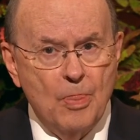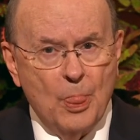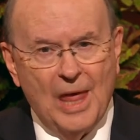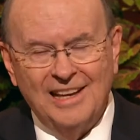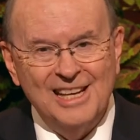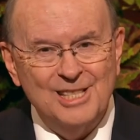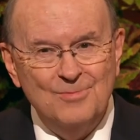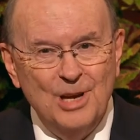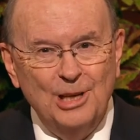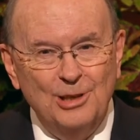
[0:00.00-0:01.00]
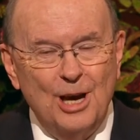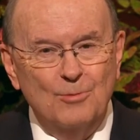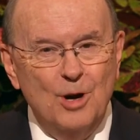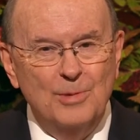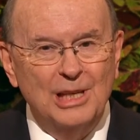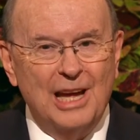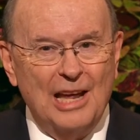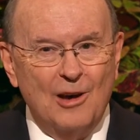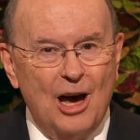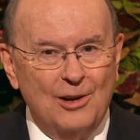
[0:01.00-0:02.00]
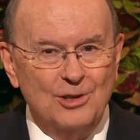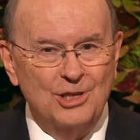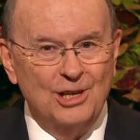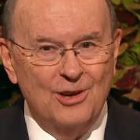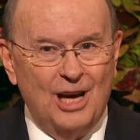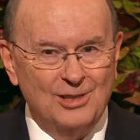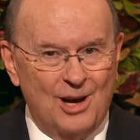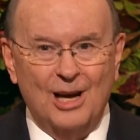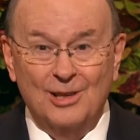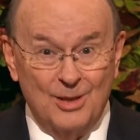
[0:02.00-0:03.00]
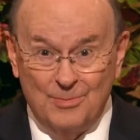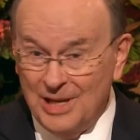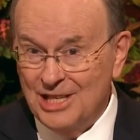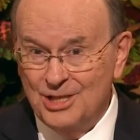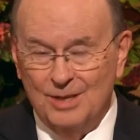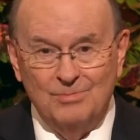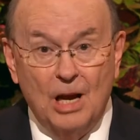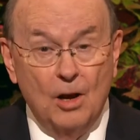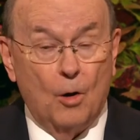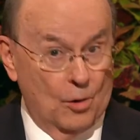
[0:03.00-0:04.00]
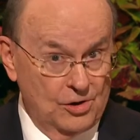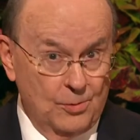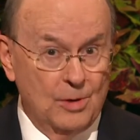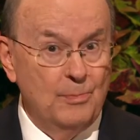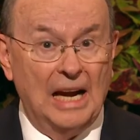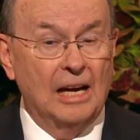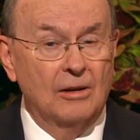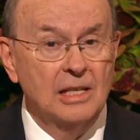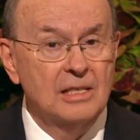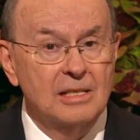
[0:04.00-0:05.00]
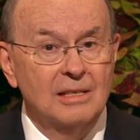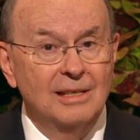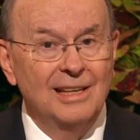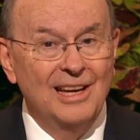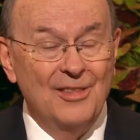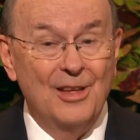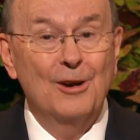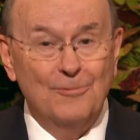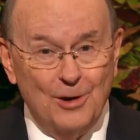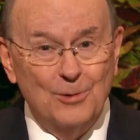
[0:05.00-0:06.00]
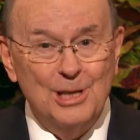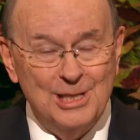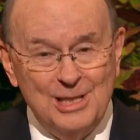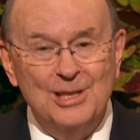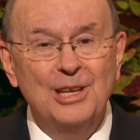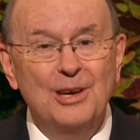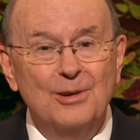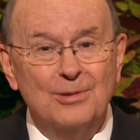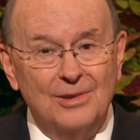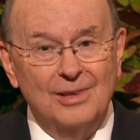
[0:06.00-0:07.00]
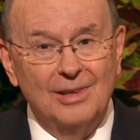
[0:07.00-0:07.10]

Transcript: That doesn't mean a young woman cannot or should not talk to the bishop or to her parents. Their focus is the youth.